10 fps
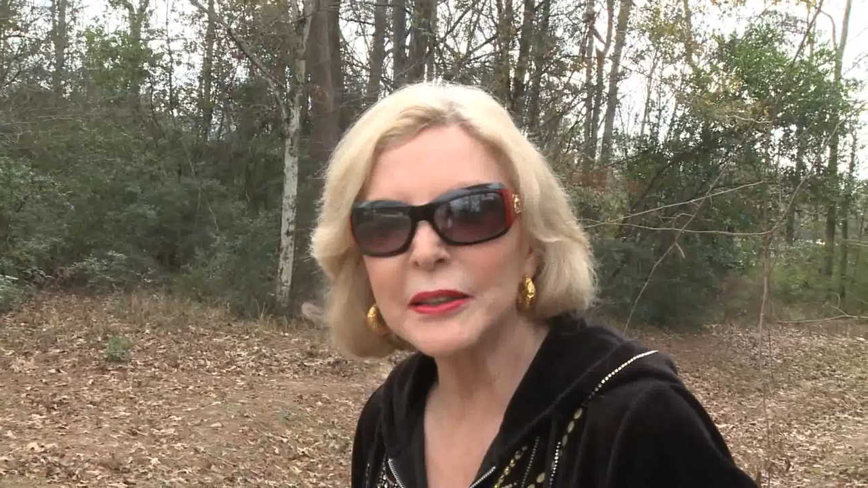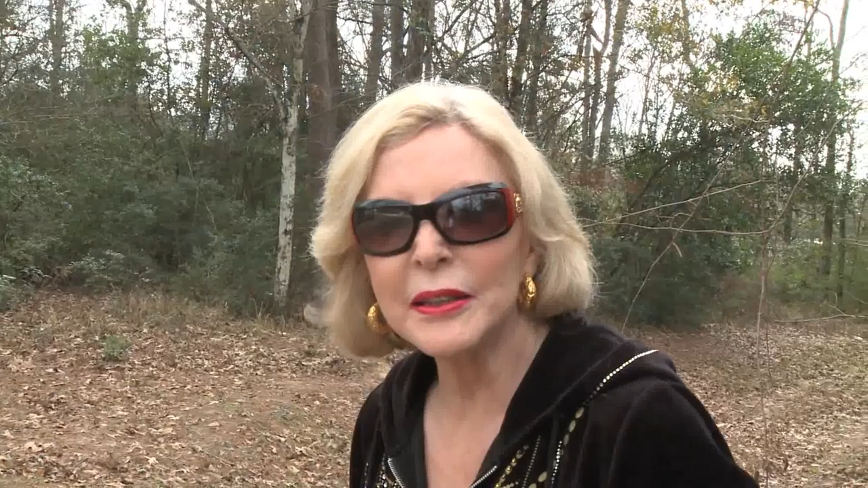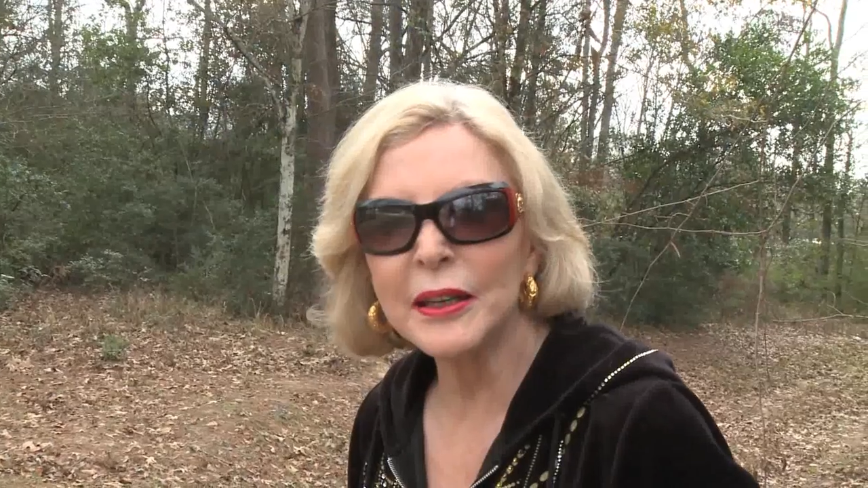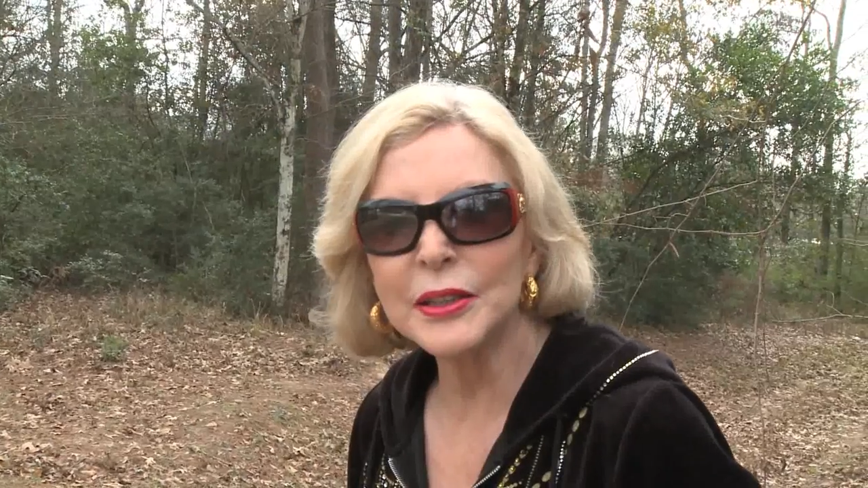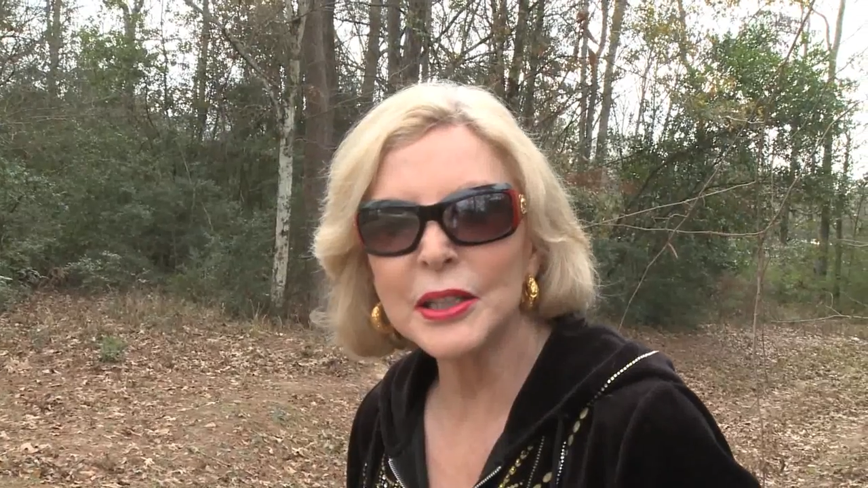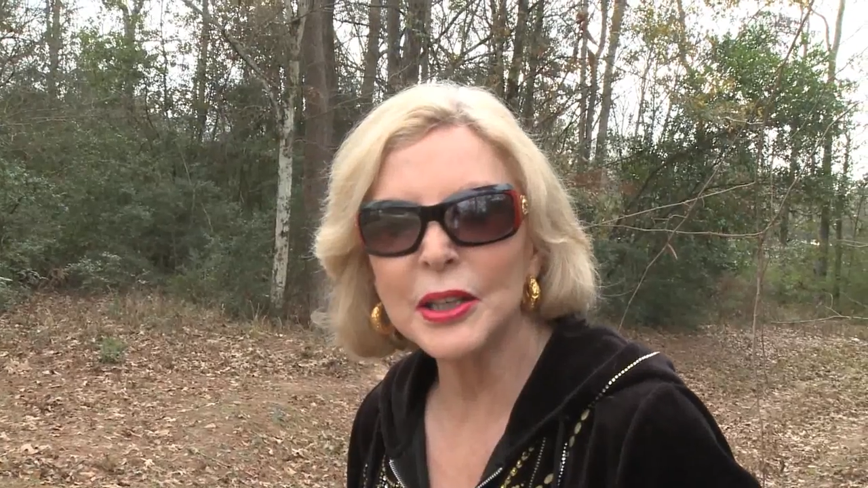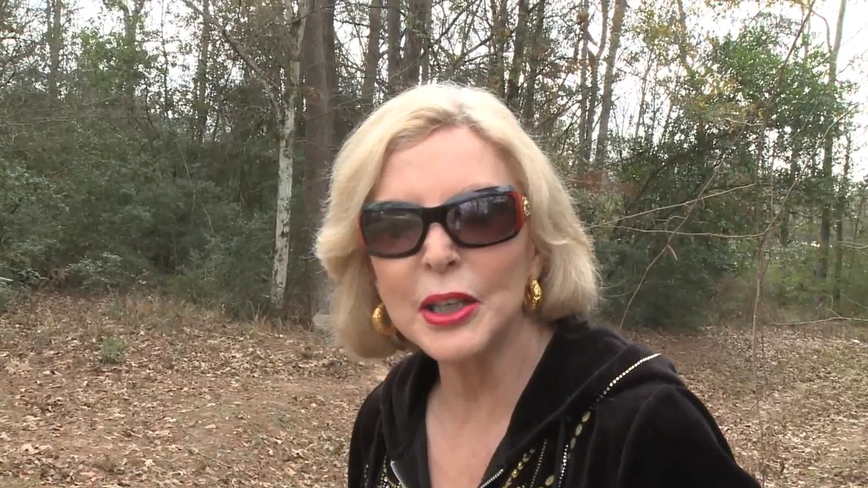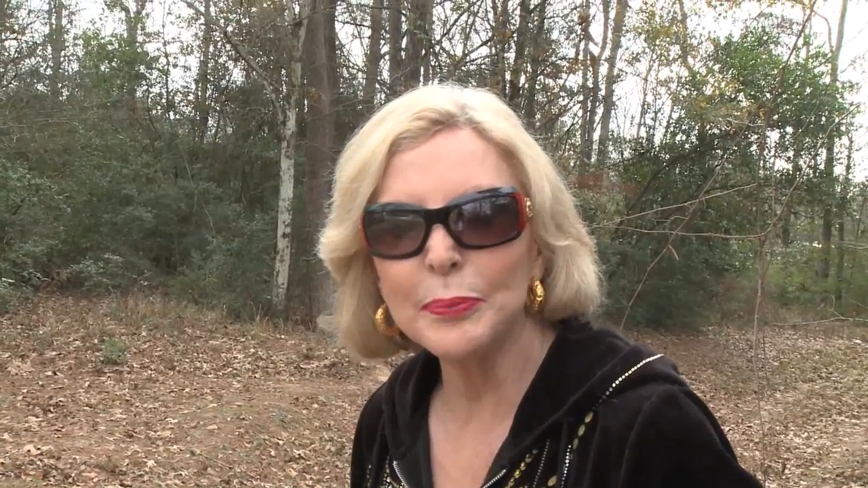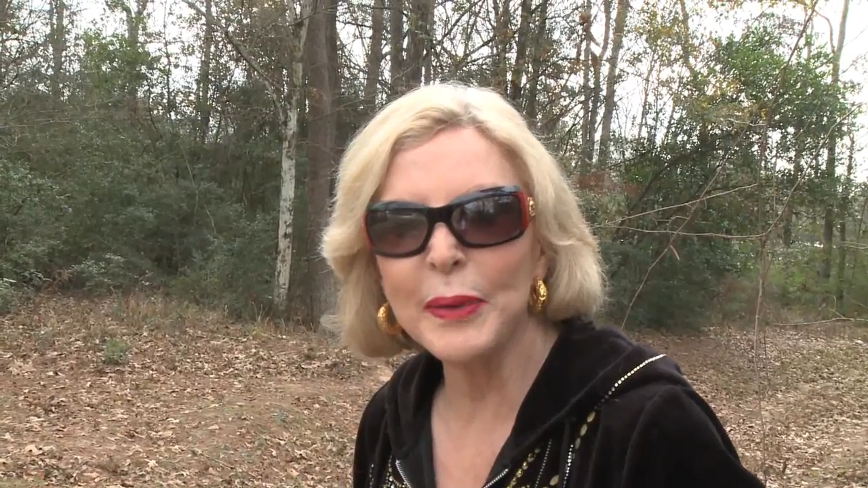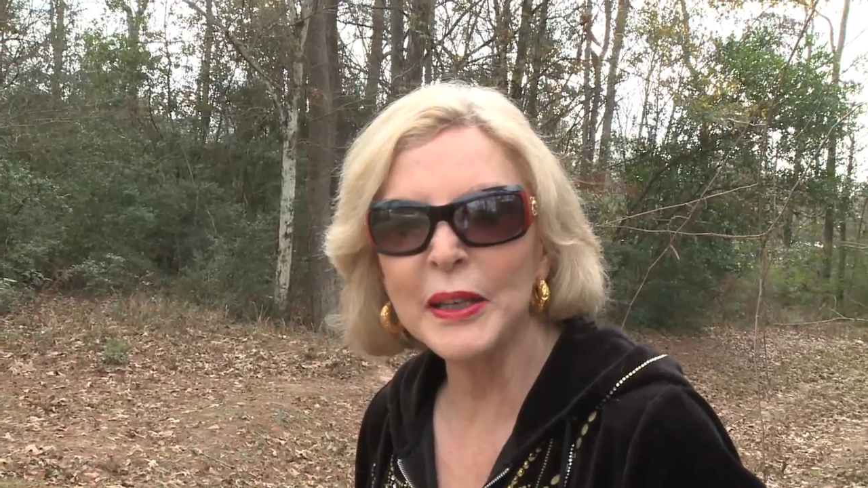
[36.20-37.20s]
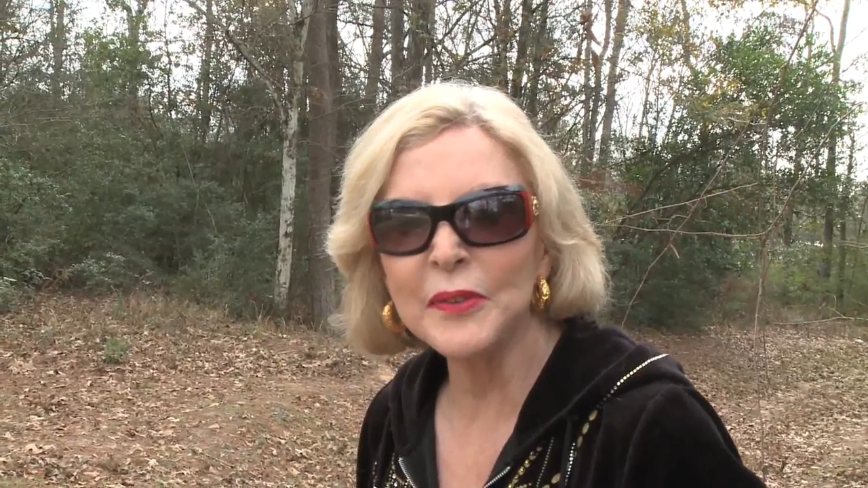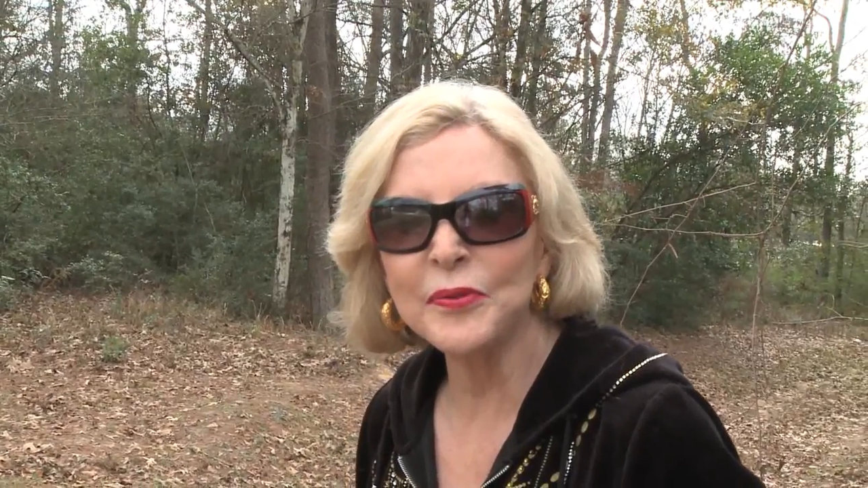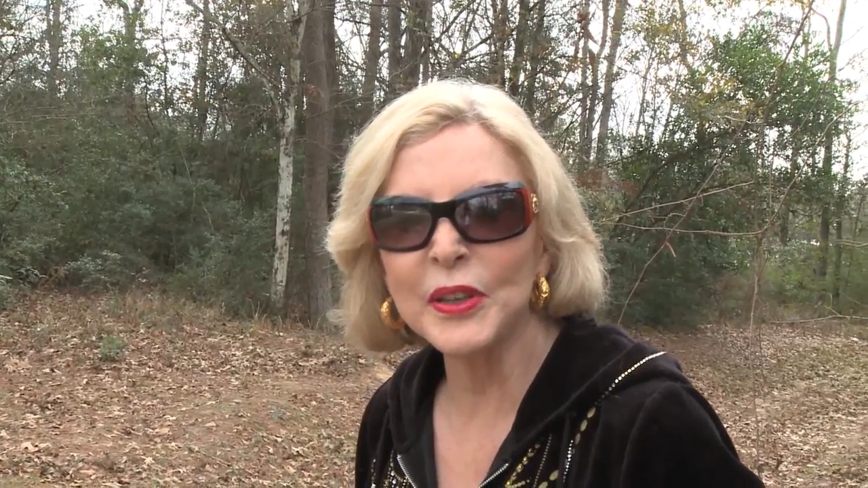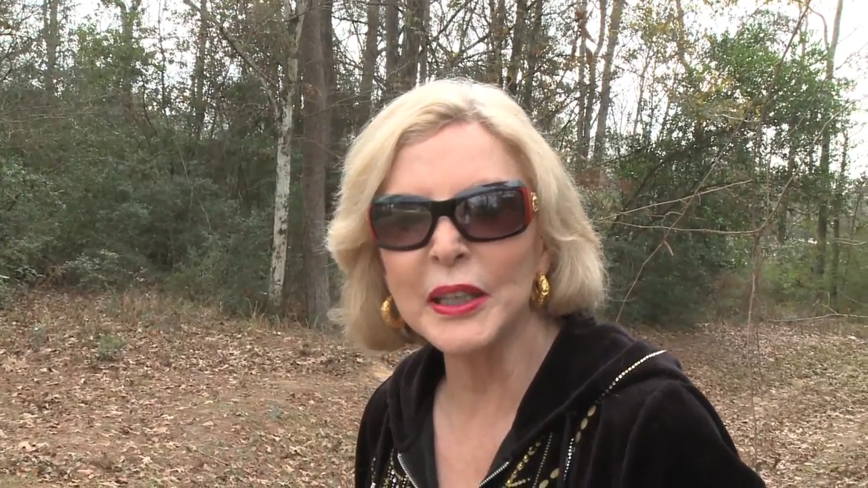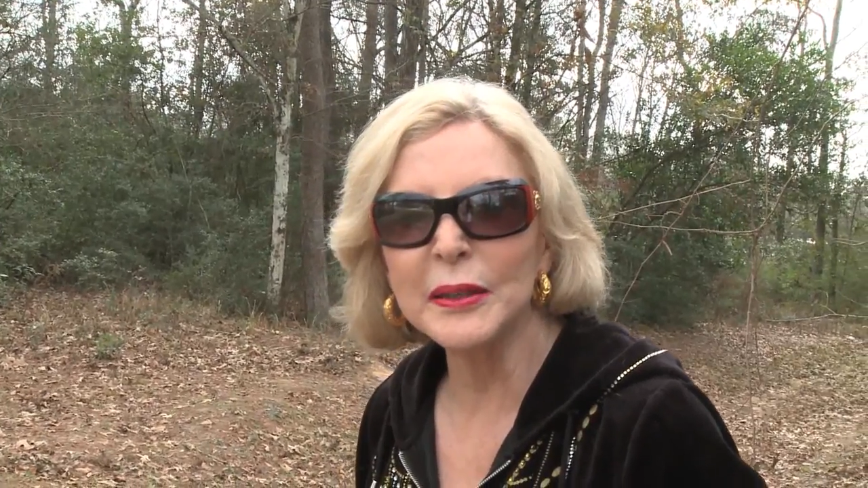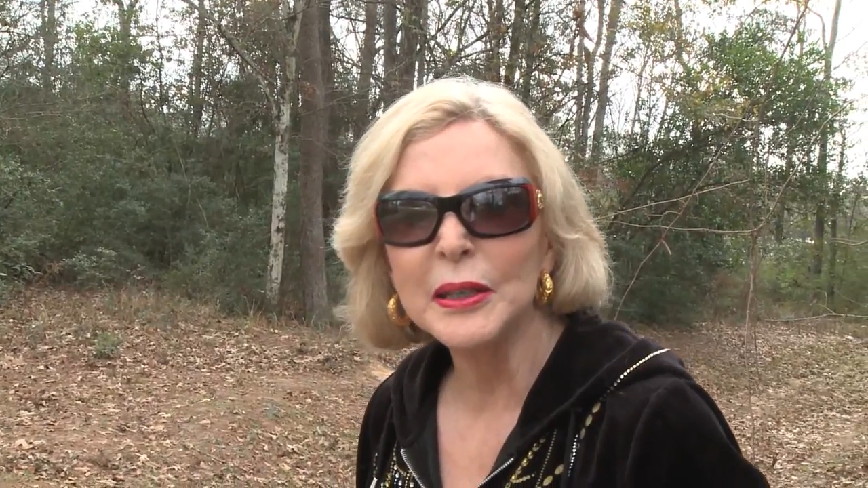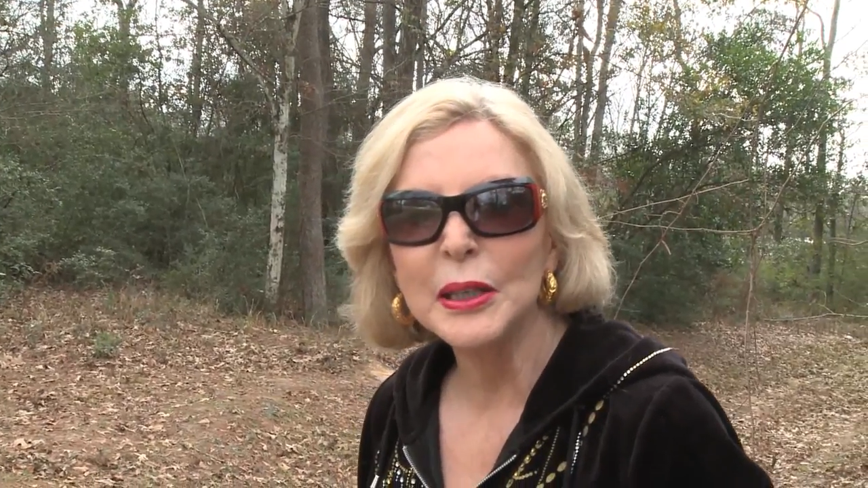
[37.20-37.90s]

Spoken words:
and to her benefit,